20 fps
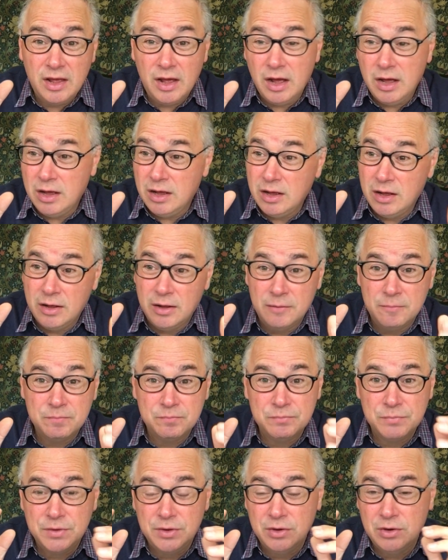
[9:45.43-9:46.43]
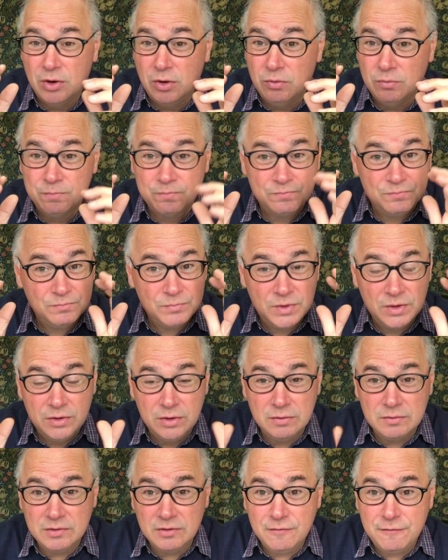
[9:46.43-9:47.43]
uh, you know,
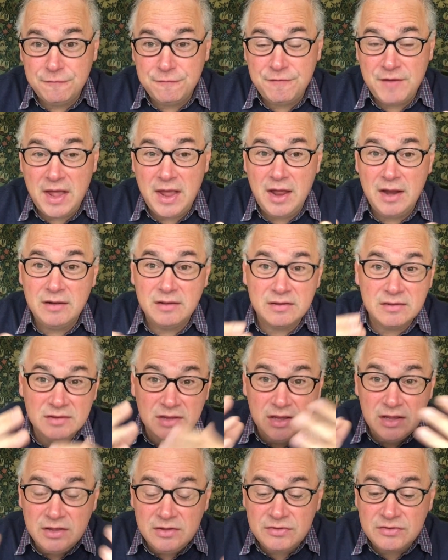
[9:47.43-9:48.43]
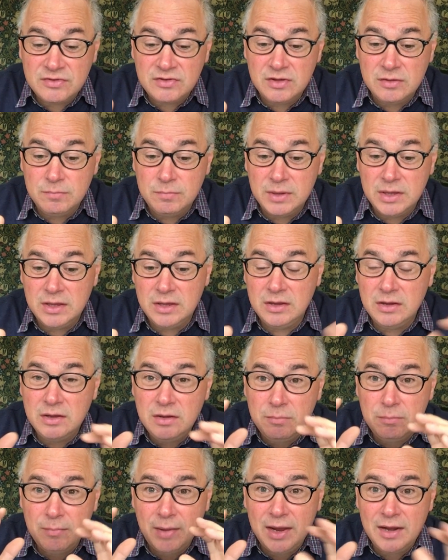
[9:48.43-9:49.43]
the, the Fed, the E C
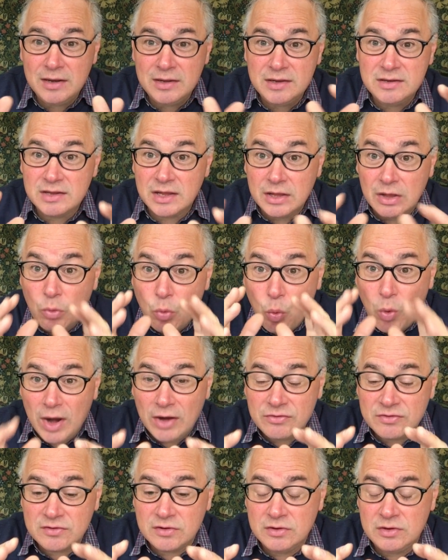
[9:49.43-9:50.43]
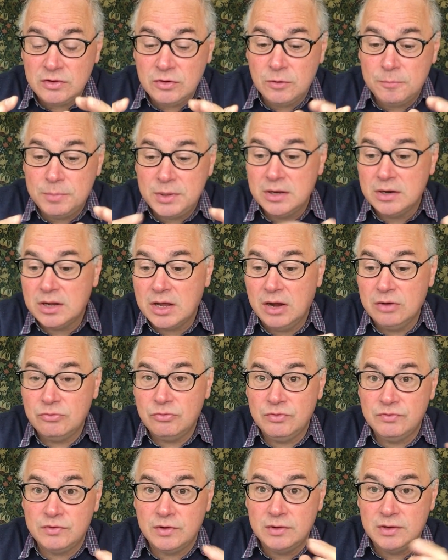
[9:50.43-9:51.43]
B, mainly the Western European
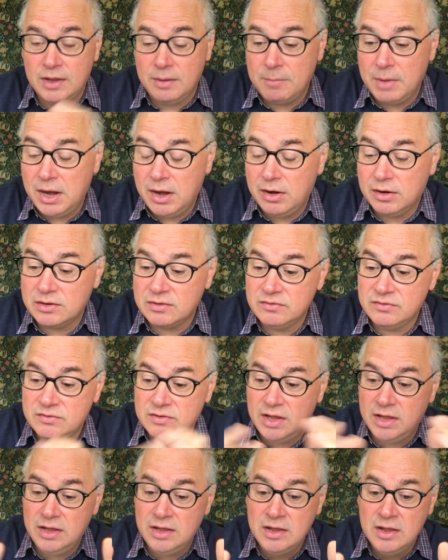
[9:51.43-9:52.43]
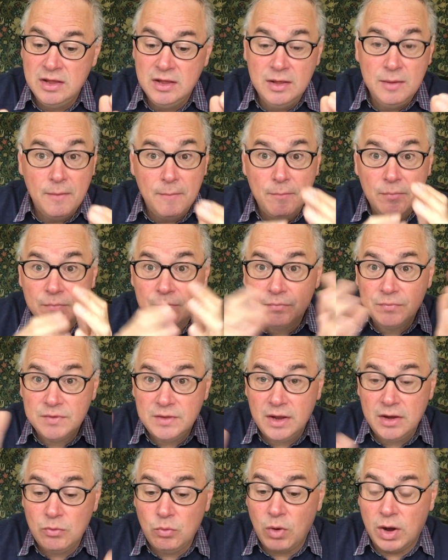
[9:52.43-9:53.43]
countries and the Americans. They
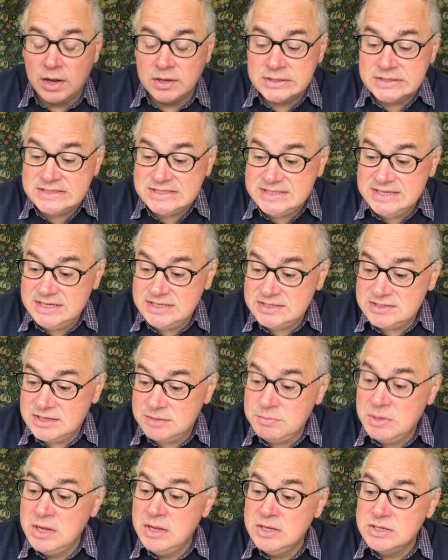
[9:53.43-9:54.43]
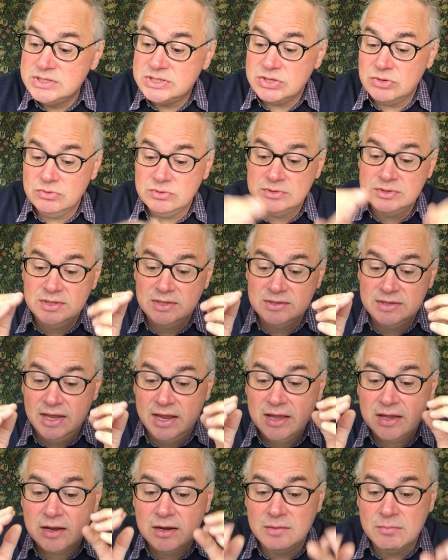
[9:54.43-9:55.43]
They run the system, so
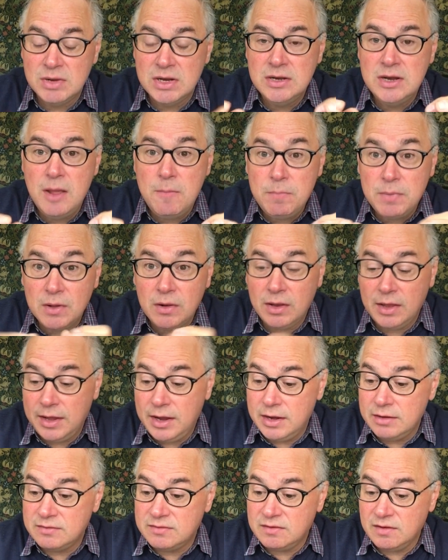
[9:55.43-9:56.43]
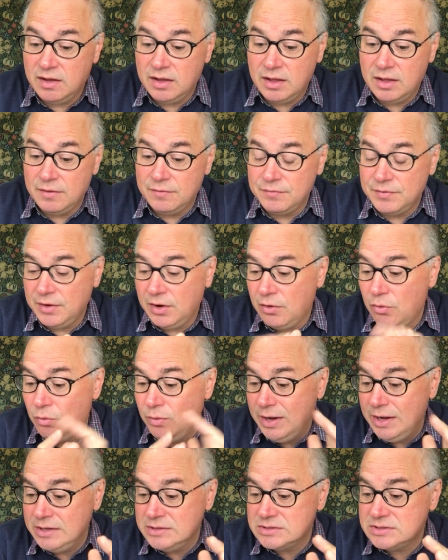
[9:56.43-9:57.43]
they can manipulate uh, their
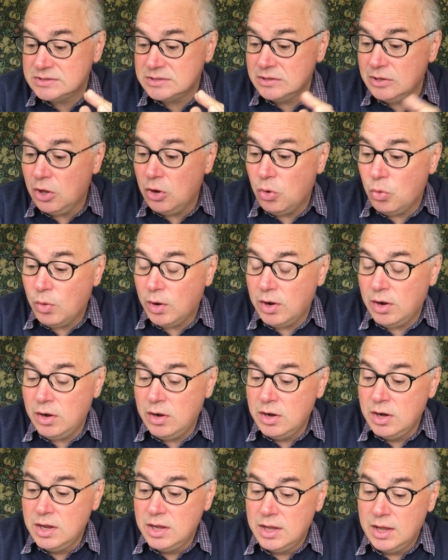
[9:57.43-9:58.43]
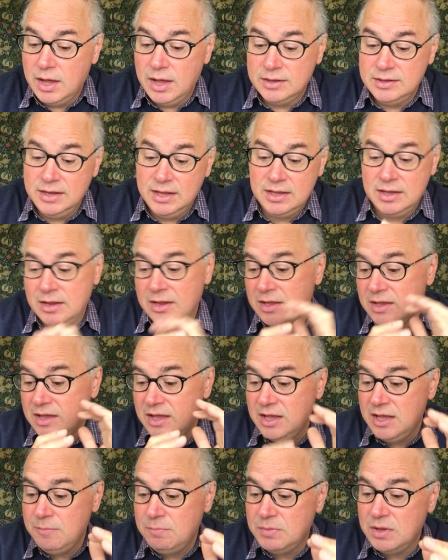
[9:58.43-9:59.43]
rates lower Uh, they can
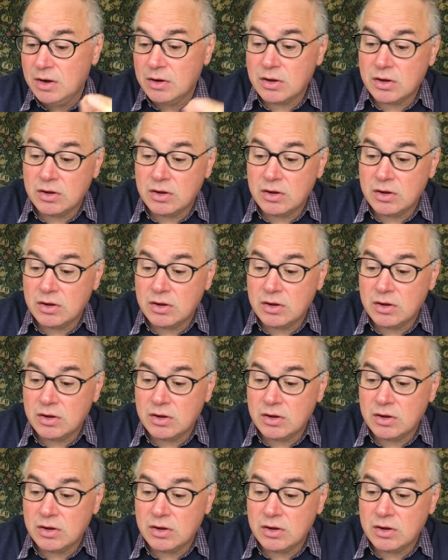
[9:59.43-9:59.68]
keep their